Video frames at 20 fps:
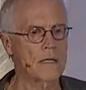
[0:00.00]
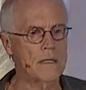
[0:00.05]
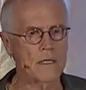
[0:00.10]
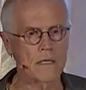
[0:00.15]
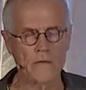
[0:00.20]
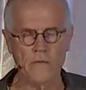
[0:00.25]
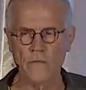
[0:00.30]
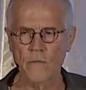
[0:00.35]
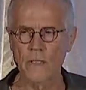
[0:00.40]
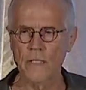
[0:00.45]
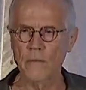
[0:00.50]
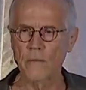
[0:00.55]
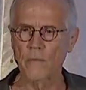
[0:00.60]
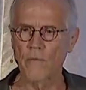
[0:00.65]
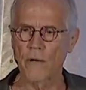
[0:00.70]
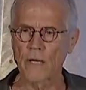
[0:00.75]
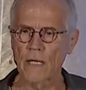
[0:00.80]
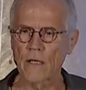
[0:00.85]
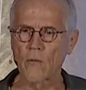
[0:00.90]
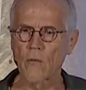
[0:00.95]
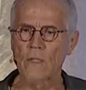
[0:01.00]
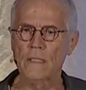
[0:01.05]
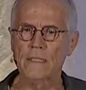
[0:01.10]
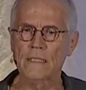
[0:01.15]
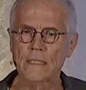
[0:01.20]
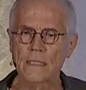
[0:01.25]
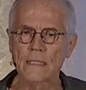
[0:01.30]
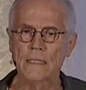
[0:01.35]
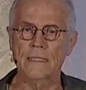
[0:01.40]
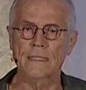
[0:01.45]
give me a break. We
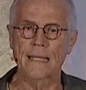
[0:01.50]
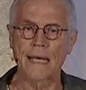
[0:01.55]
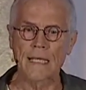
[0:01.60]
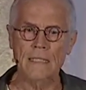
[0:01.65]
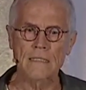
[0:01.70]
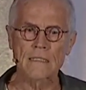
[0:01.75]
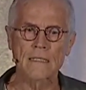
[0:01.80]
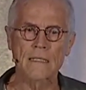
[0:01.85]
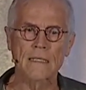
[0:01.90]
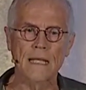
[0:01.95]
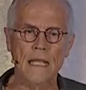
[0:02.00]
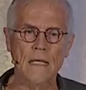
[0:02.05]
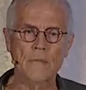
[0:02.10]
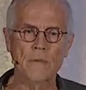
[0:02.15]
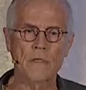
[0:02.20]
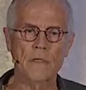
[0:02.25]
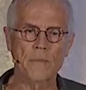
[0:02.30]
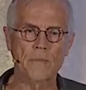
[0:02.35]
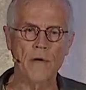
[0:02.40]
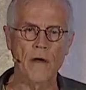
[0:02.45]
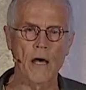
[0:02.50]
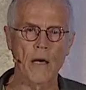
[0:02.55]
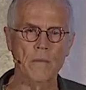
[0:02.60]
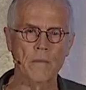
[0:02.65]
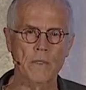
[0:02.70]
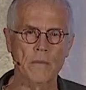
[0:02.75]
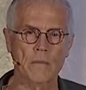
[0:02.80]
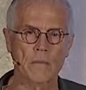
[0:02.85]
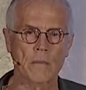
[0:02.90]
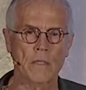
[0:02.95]
did it. That's the name of the
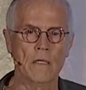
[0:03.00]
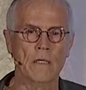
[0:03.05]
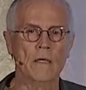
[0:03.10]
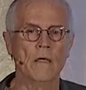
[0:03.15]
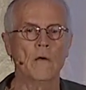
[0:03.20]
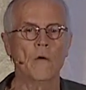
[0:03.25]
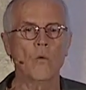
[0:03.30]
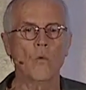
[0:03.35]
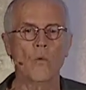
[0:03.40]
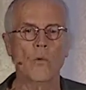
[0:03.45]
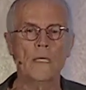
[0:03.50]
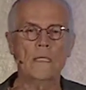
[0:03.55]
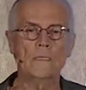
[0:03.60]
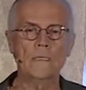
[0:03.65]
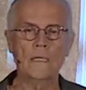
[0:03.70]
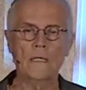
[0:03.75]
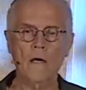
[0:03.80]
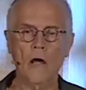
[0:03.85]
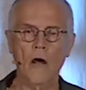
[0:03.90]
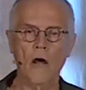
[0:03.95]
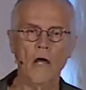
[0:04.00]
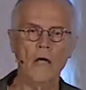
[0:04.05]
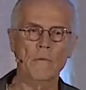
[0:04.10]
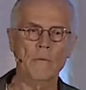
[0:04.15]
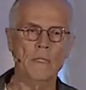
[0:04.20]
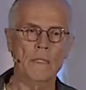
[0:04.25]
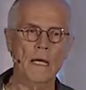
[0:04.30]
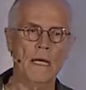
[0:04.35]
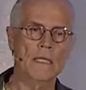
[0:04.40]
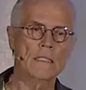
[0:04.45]
problem we
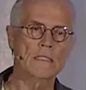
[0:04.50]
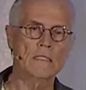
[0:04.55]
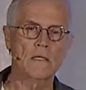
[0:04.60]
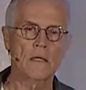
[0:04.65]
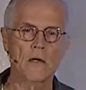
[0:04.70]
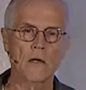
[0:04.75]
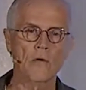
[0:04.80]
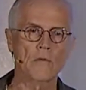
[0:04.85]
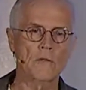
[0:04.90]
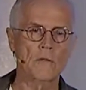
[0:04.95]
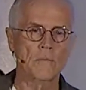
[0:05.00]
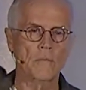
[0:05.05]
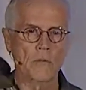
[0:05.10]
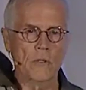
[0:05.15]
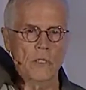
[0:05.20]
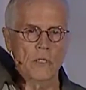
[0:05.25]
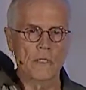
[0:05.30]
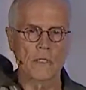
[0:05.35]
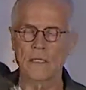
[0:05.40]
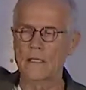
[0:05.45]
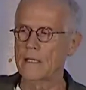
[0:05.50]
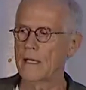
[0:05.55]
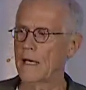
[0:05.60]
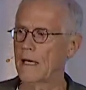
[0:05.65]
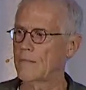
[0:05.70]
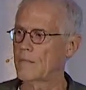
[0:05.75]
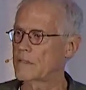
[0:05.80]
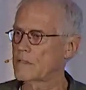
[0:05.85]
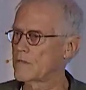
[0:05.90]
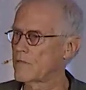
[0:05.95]
decarbonize the earth and put it in the
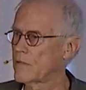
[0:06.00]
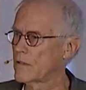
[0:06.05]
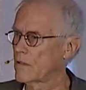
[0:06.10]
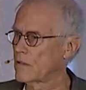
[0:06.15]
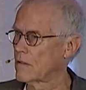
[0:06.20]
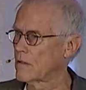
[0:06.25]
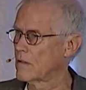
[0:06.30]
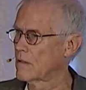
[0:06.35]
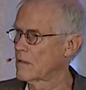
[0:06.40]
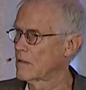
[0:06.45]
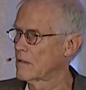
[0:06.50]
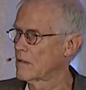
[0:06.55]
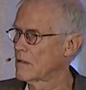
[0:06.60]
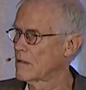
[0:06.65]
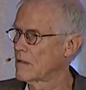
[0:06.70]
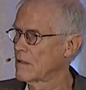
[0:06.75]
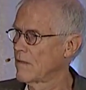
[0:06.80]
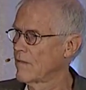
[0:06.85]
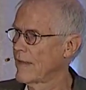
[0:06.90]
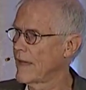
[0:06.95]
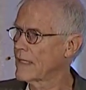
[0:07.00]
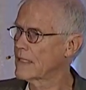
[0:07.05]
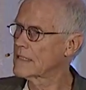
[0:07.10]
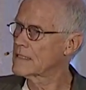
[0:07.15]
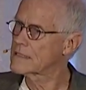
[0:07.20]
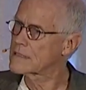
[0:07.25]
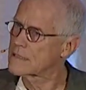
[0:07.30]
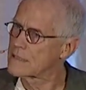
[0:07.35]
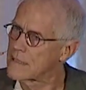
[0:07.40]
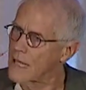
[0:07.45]
atmosphere. That
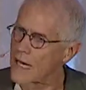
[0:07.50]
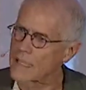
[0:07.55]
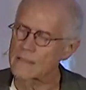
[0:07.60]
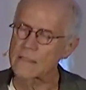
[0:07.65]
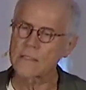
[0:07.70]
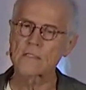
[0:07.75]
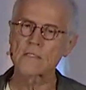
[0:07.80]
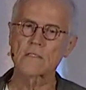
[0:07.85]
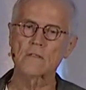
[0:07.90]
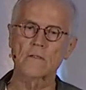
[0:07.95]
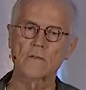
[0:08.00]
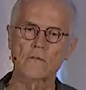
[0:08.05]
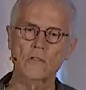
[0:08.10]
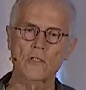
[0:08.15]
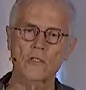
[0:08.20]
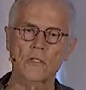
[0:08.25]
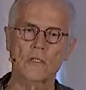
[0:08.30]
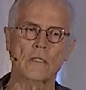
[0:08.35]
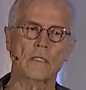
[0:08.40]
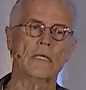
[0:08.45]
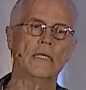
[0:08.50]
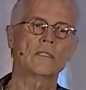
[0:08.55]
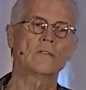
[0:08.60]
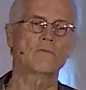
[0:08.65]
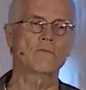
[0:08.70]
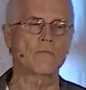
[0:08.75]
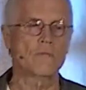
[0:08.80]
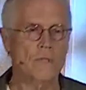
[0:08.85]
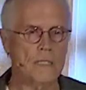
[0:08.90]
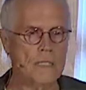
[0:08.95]
is not the solution. It's
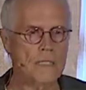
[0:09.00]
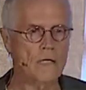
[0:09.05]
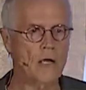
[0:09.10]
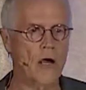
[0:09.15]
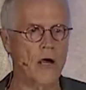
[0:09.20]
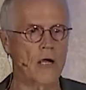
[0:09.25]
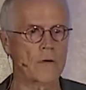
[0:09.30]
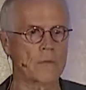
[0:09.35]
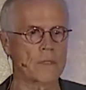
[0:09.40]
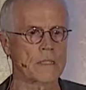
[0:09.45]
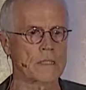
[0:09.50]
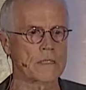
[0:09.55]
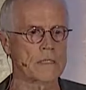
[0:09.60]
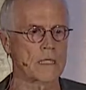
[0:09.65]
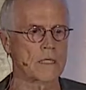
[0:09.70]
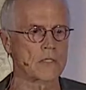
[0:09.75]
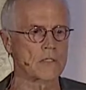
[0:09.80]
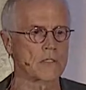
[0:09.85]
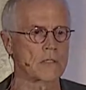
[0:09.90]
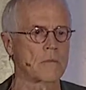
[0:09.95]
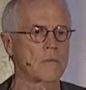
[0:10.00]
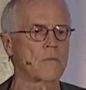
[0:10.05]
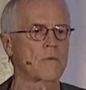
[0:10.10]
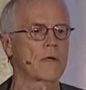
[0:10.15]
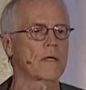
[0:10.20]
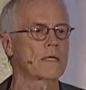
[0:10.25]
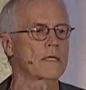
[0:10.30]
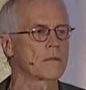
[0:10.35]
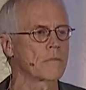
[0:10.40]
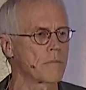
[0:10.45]
recarbonization.
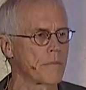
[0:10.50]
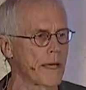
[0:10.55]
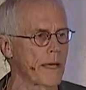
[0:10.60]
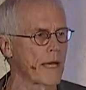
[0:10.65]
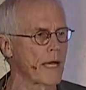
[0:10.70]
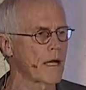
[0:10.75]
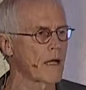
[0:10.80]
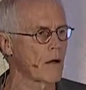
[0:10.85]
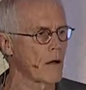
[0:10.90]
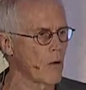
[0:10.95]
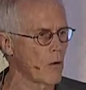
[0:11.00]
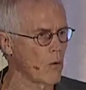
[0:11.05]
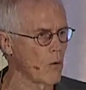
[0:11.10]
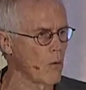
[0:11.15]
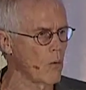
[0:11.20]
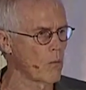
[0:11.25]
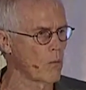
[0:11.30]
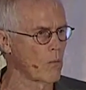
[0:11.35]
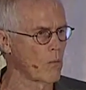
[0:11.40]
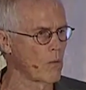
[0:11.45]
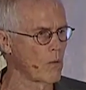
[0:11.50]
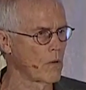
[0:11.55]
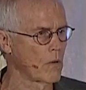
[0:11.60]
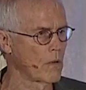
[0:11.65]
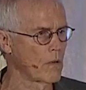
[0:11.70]
Bring it back home.